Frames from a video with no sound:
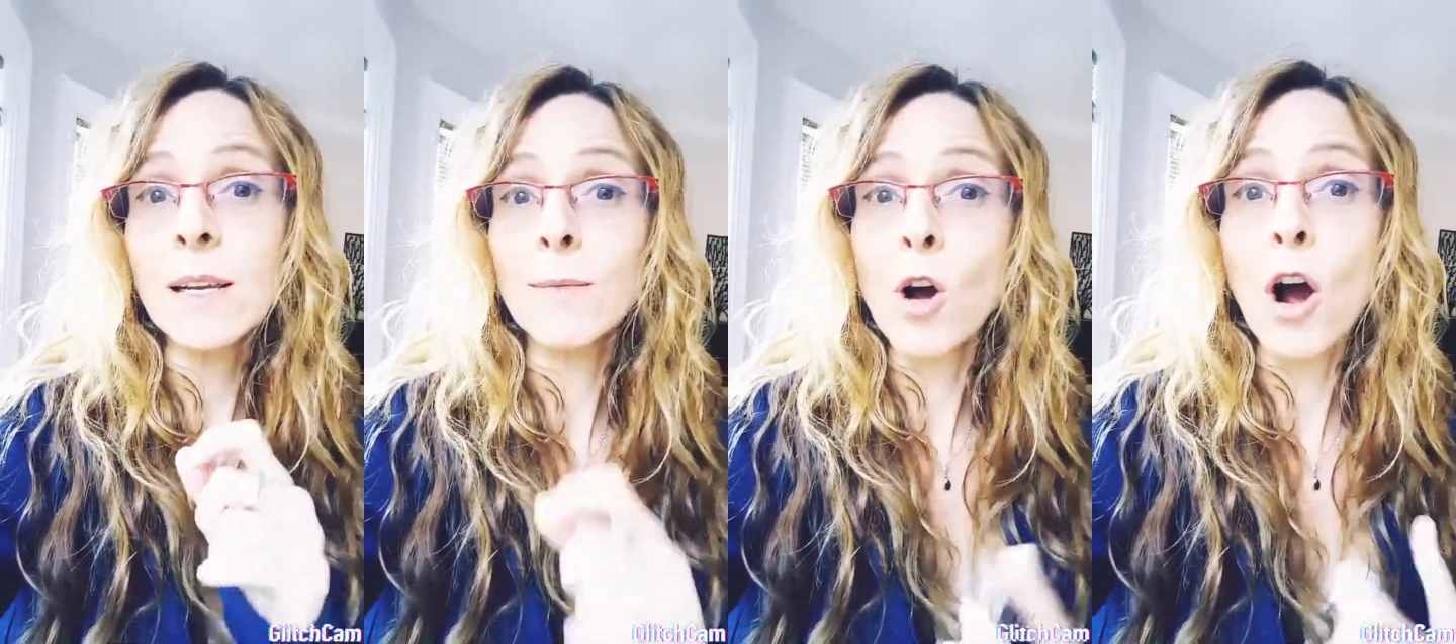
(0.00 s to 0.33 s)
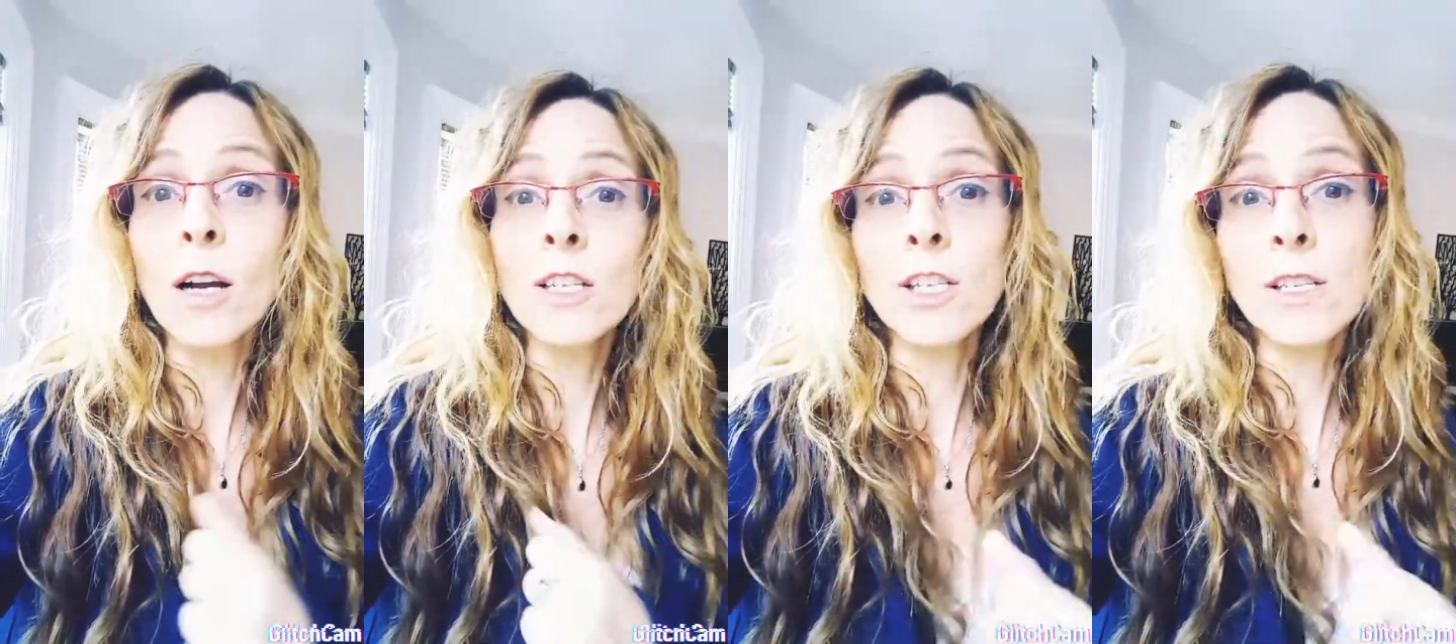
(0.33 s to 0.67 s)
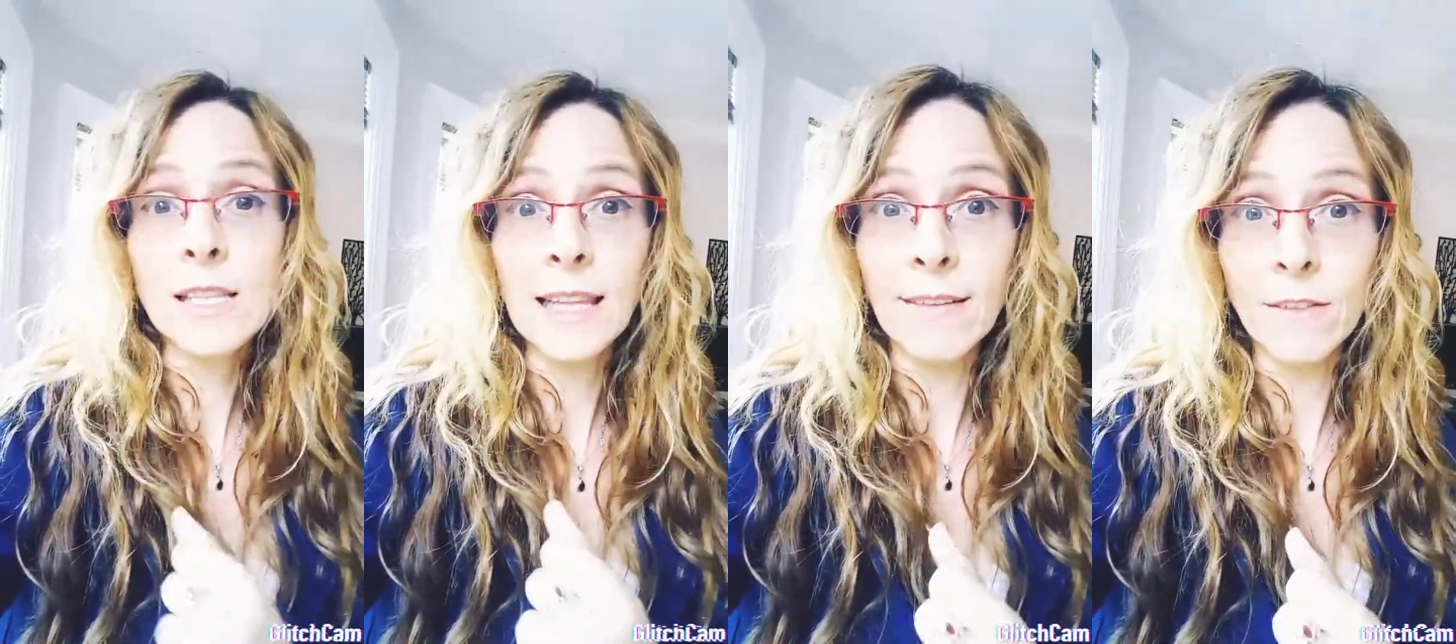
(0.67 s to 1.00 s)

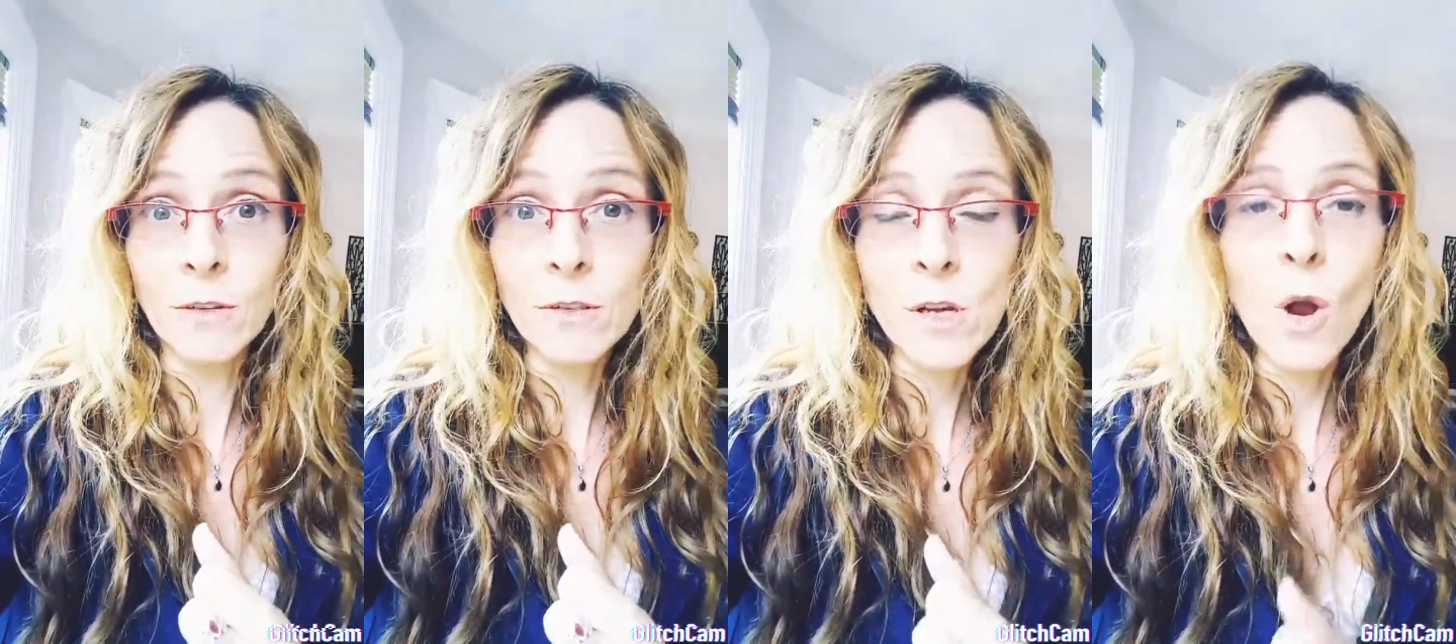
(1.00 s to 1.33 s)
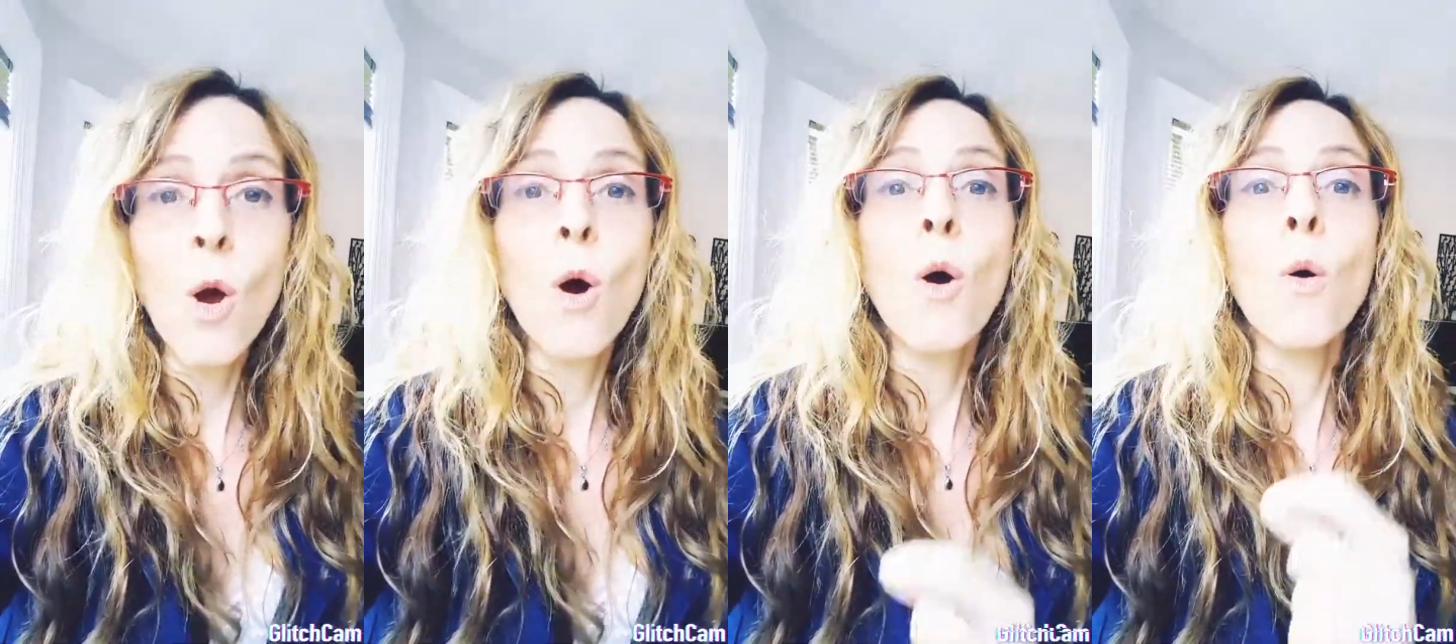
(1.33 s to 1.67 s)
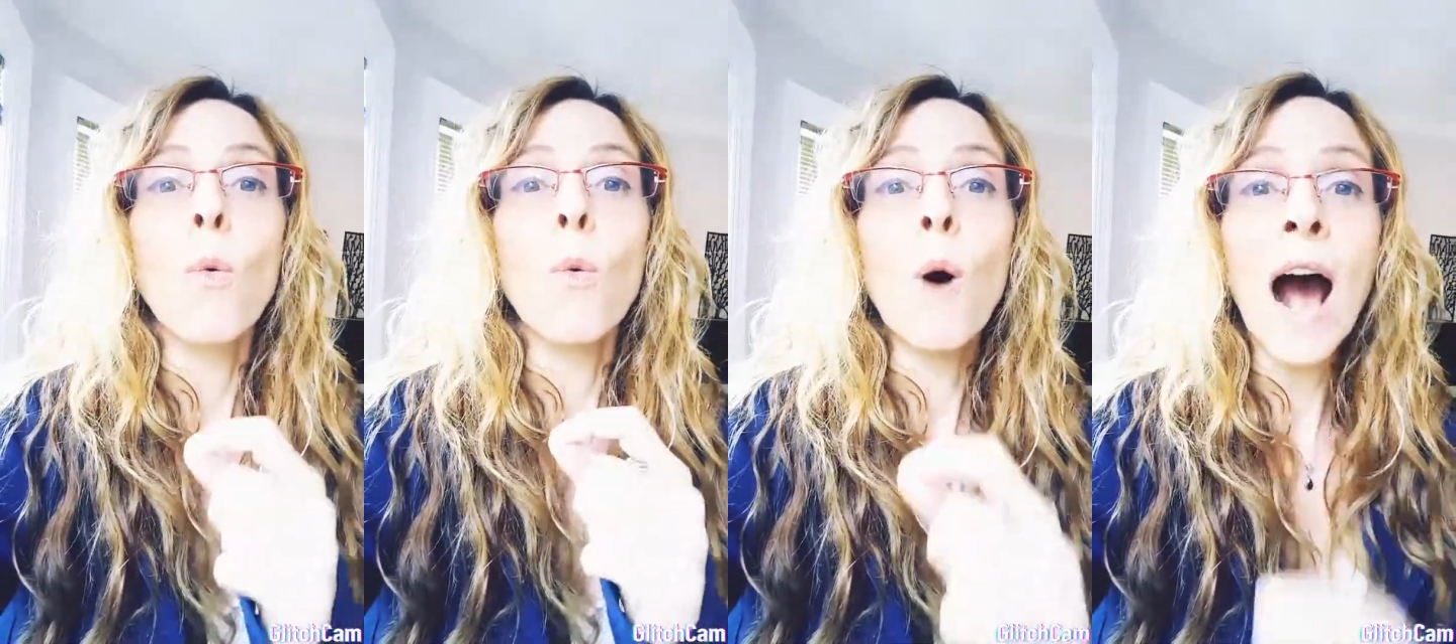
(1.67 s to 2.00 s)
subconscious levels
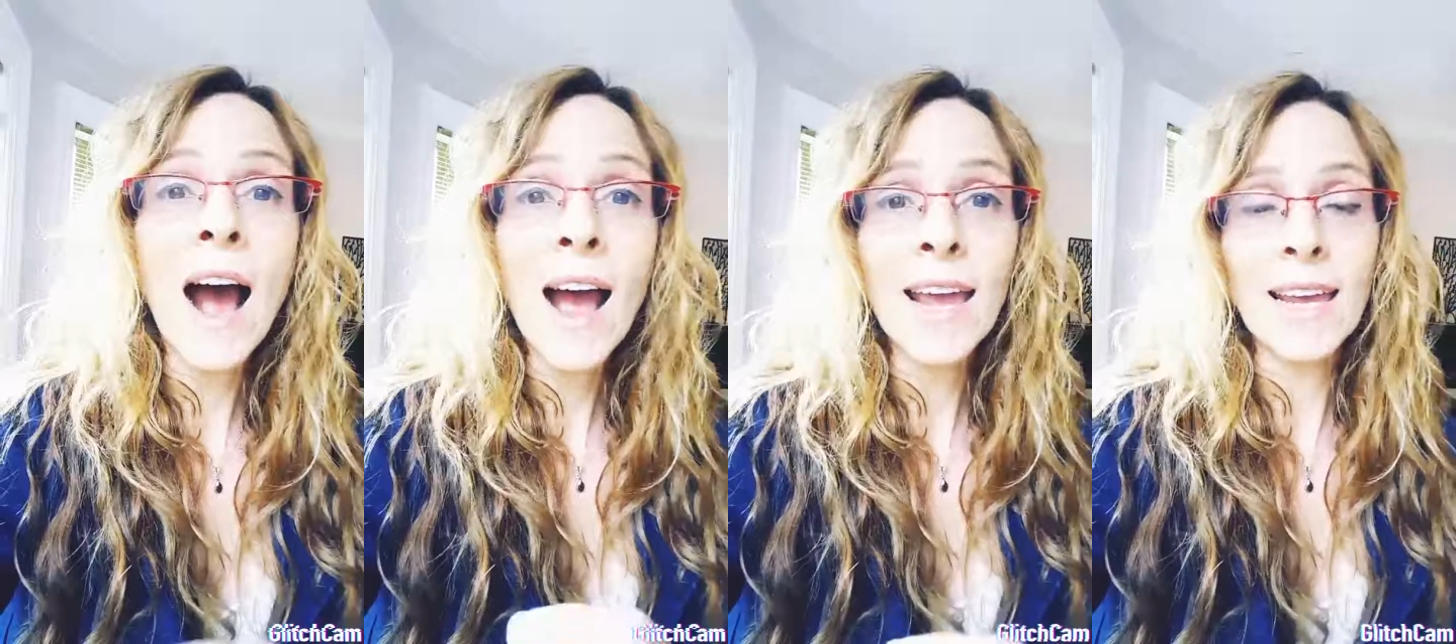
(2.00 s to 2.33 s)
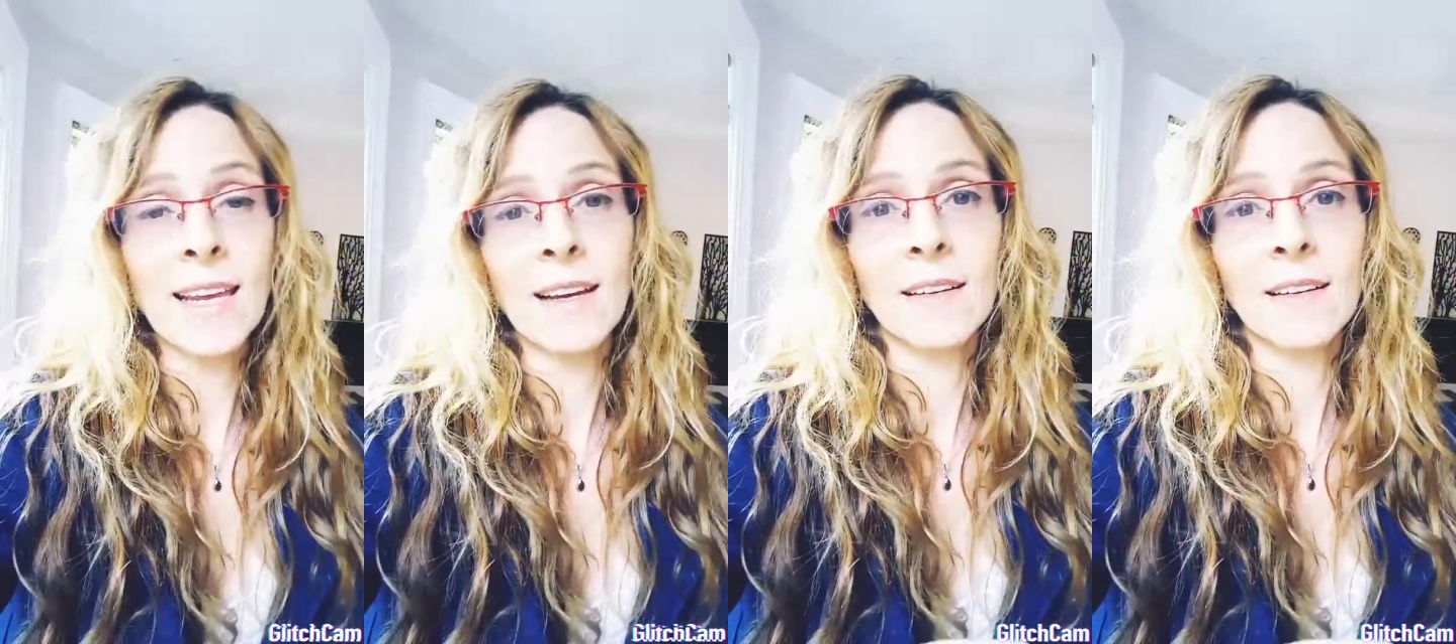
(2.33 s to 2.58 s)
why